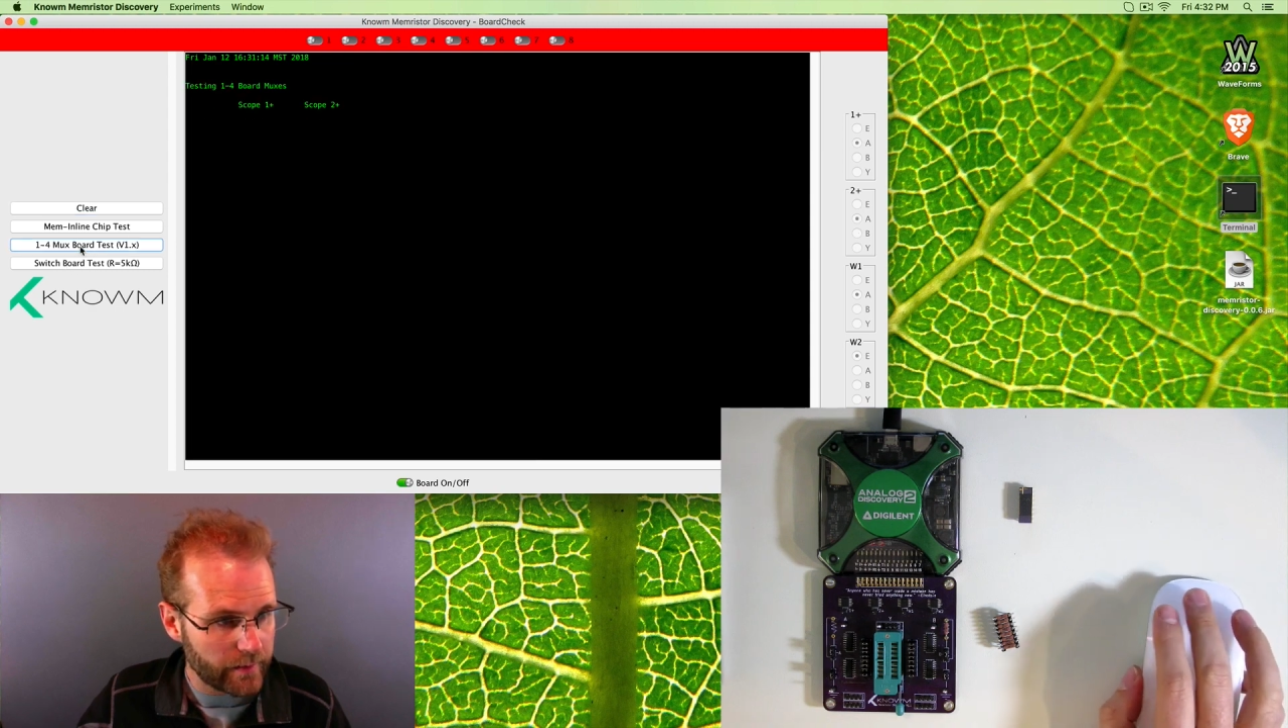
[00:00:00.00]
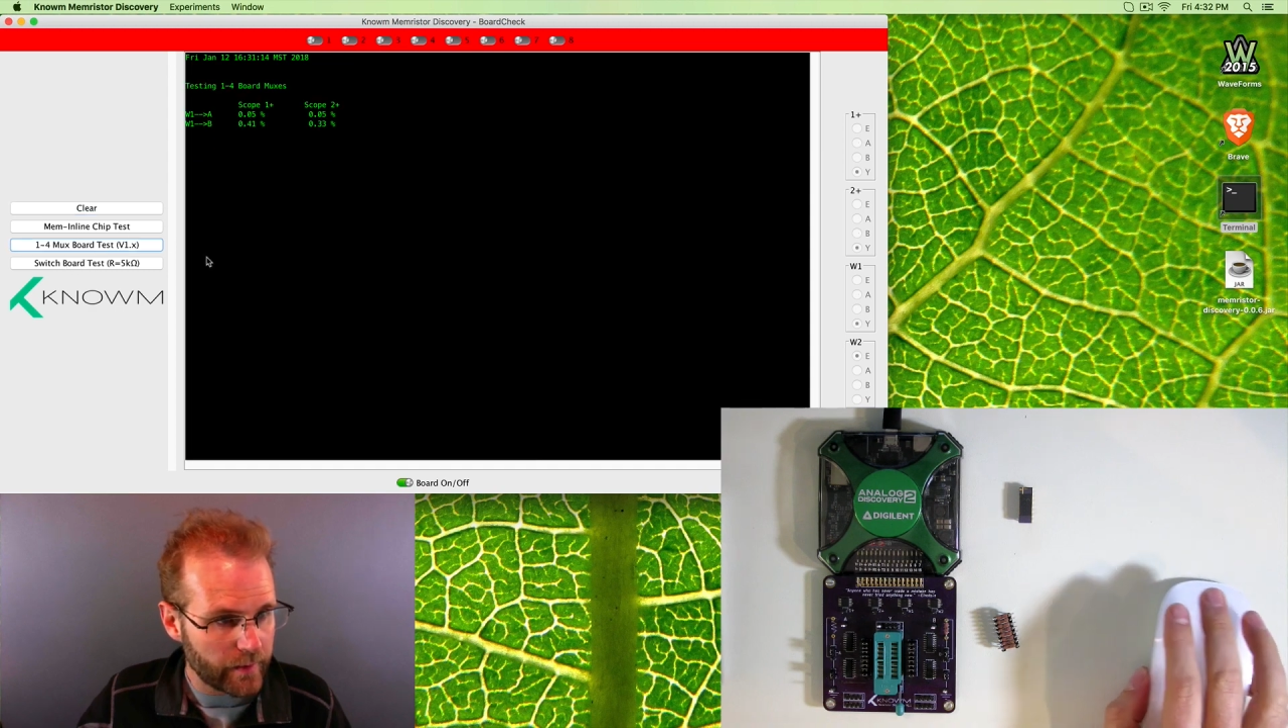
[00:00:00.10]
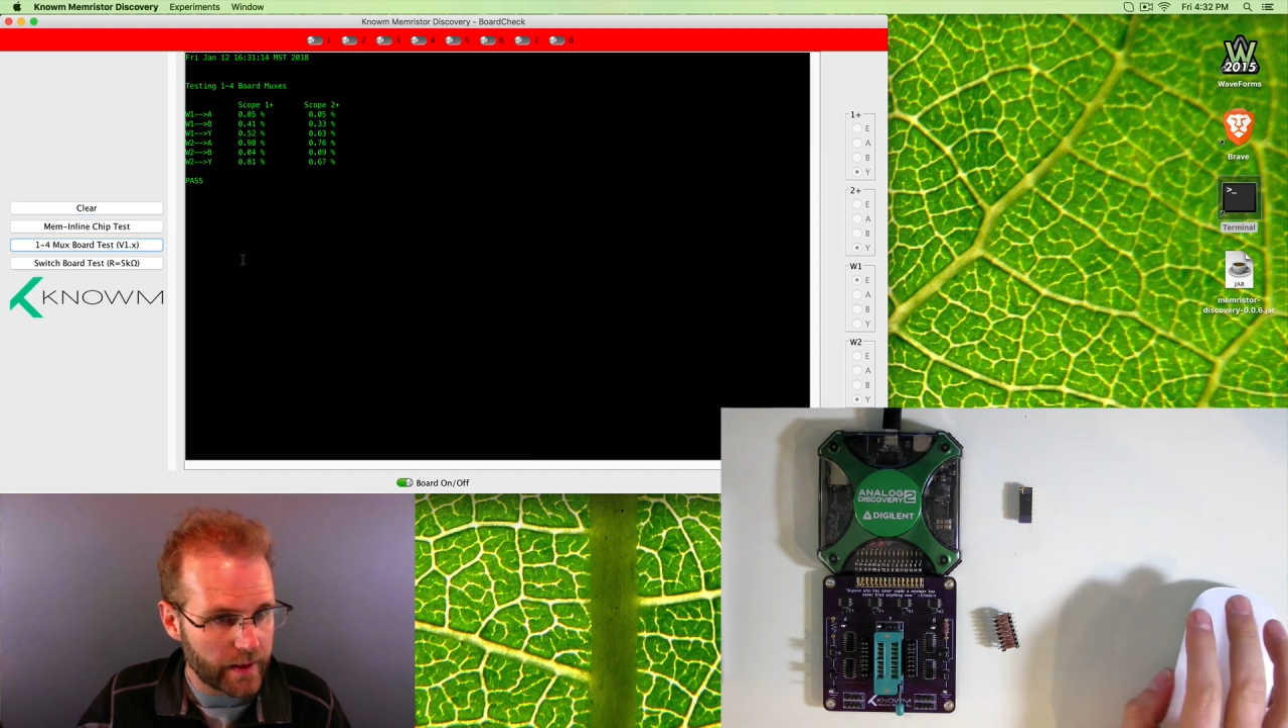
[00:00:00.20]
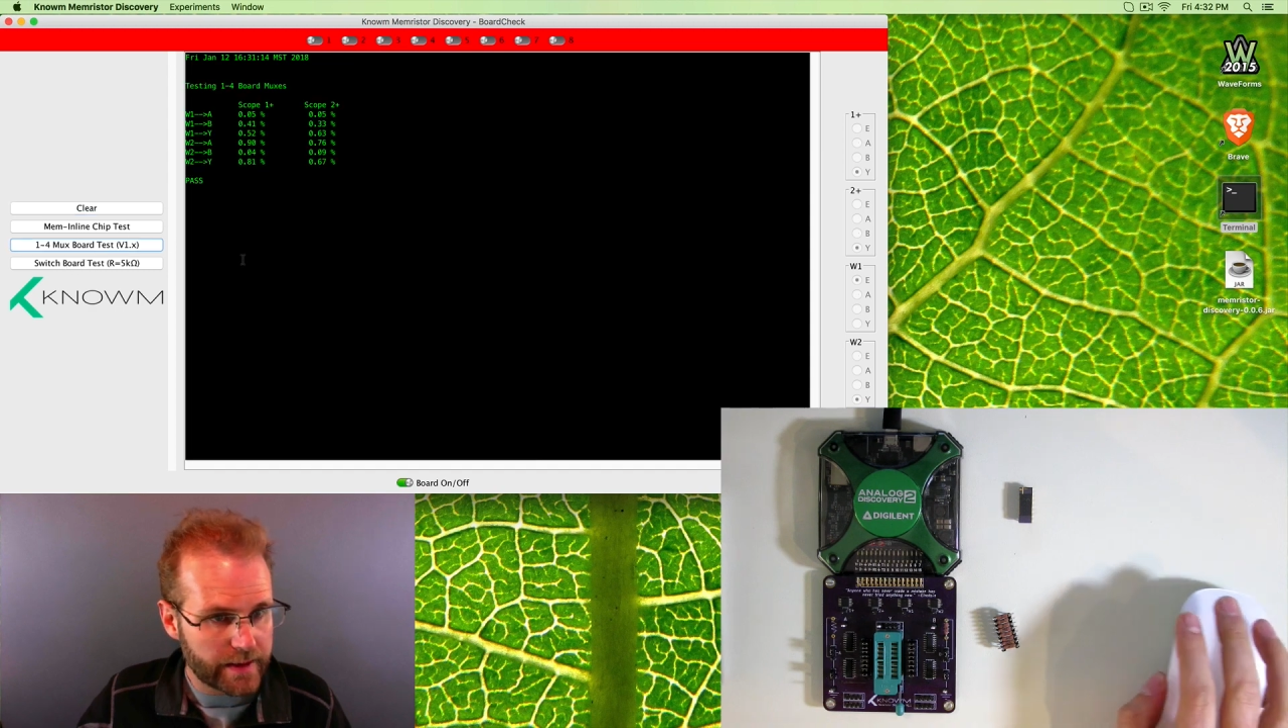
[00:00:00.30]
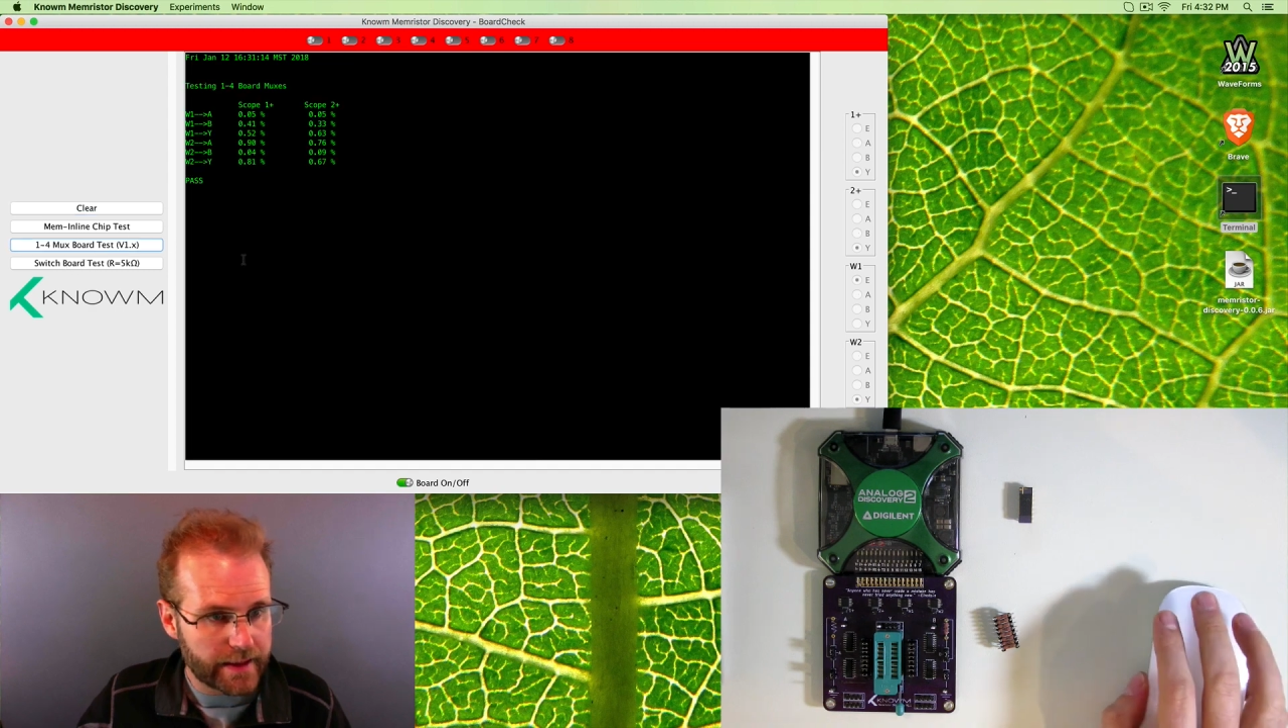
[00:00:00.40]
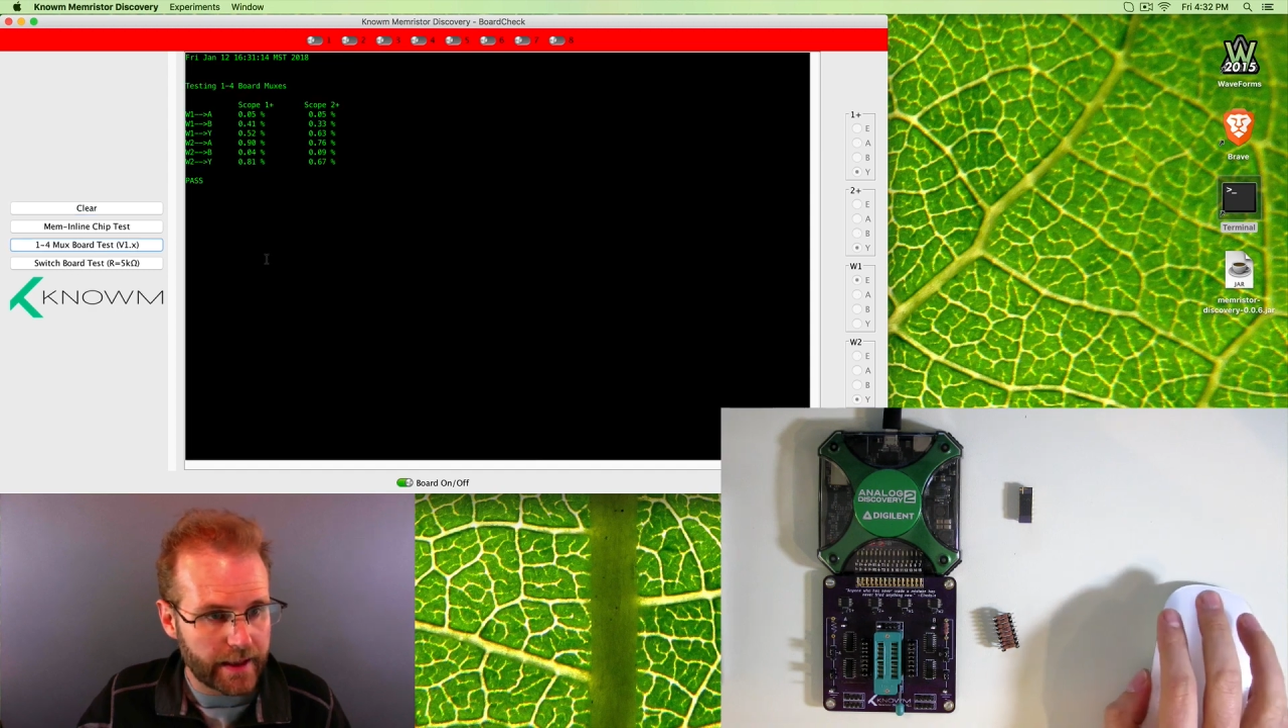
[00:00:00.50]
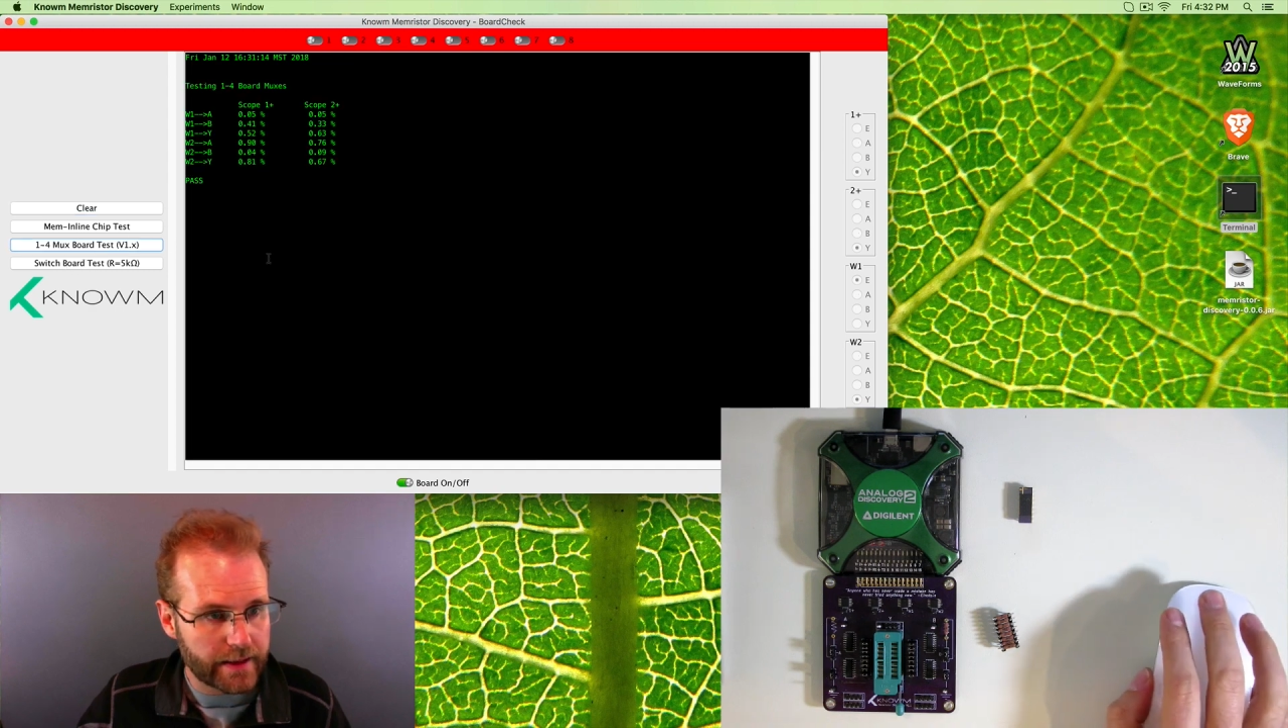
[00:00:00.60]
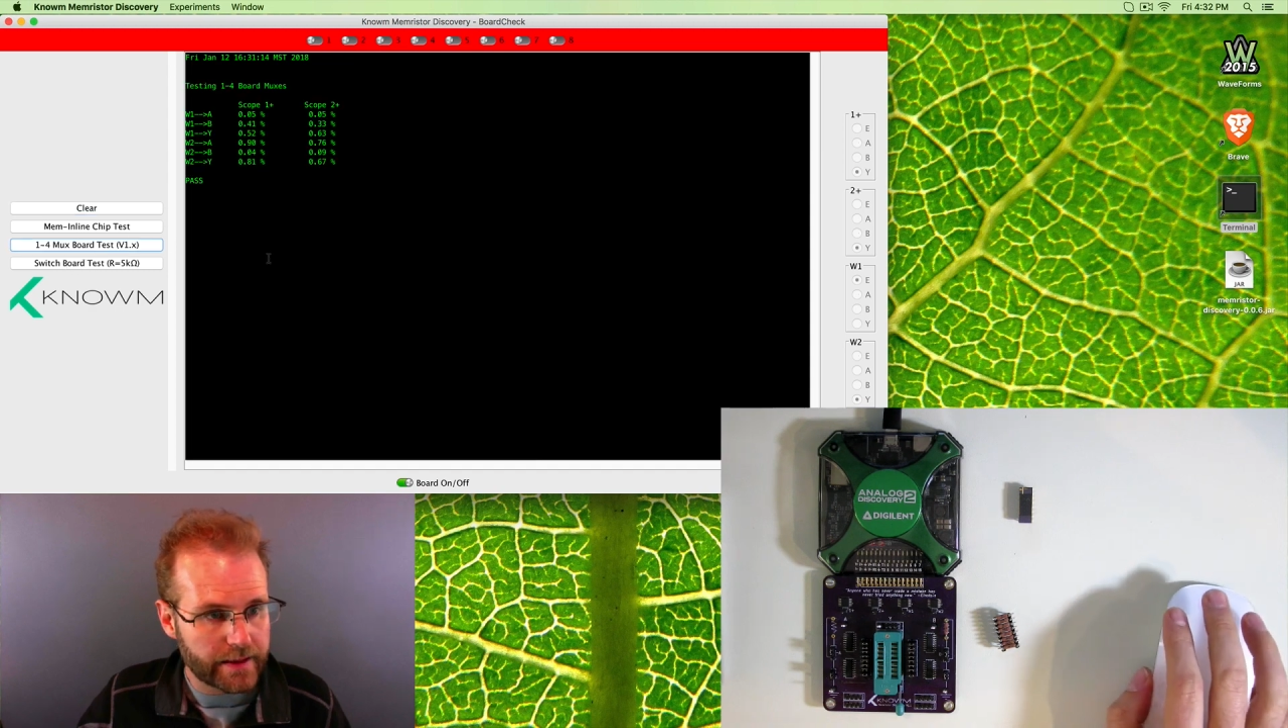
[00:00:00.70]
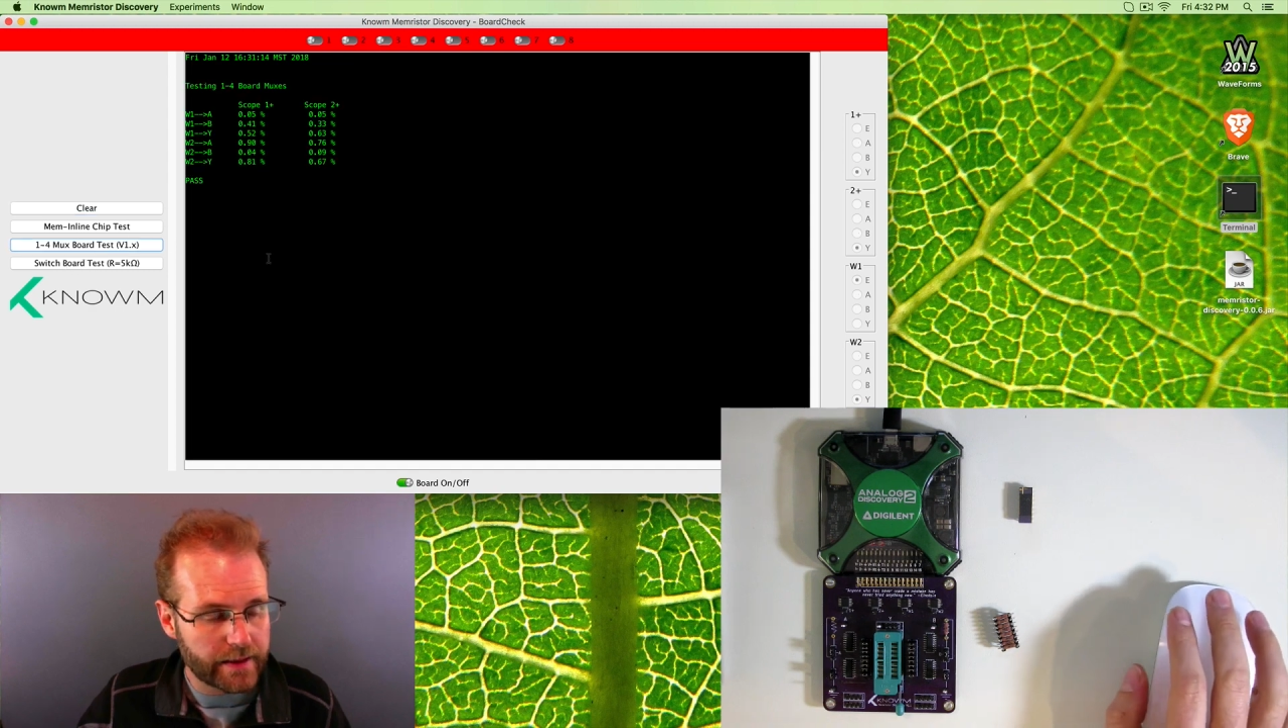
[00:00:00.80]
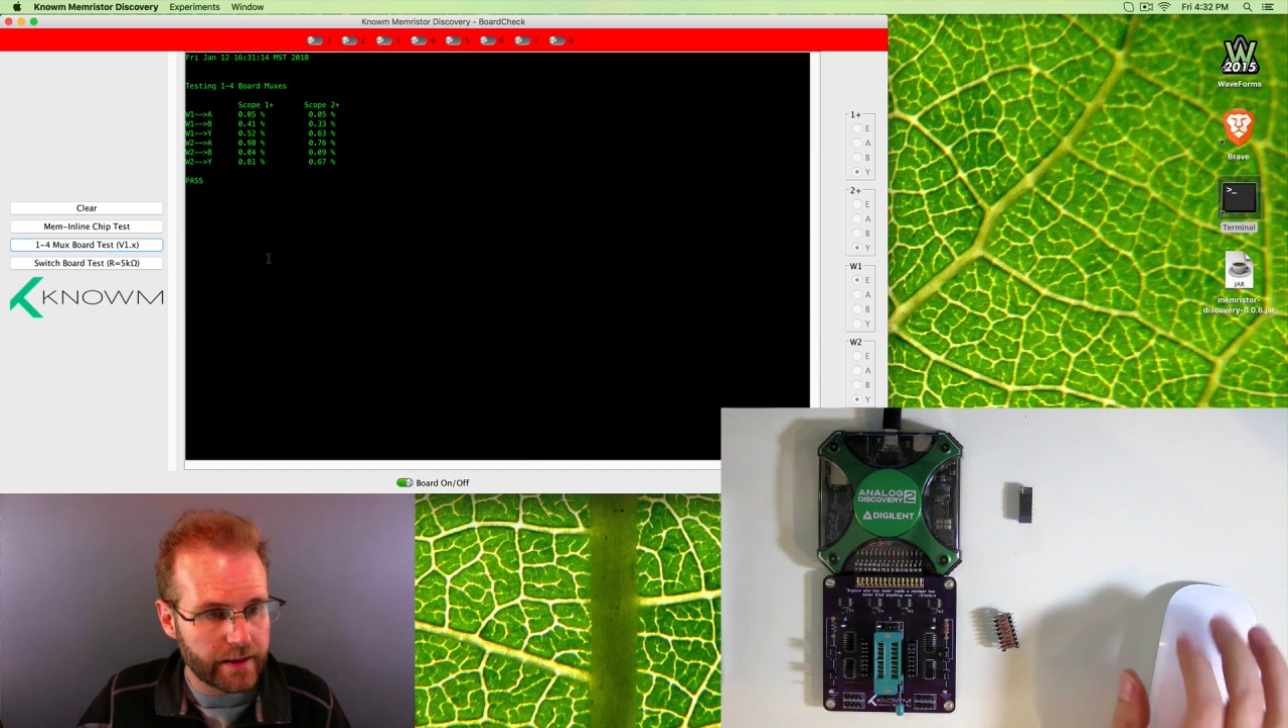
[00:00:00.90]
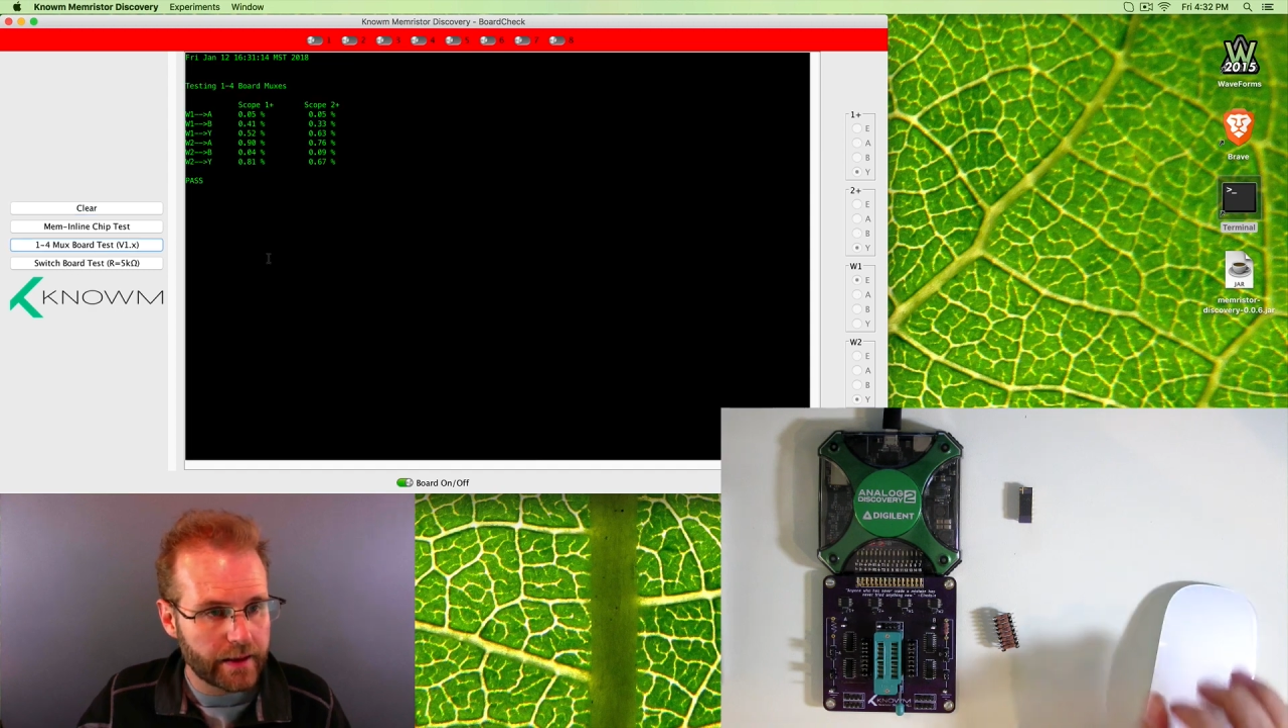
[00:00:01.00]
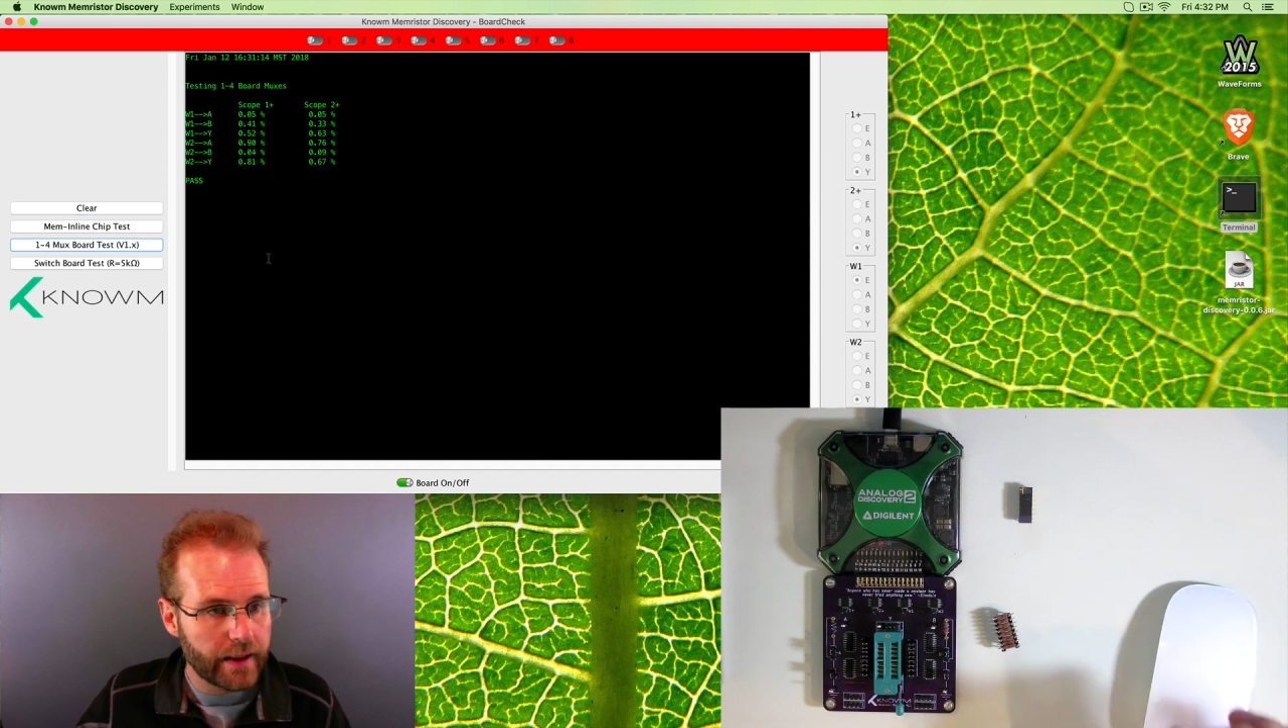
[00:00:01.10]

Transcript: mux test,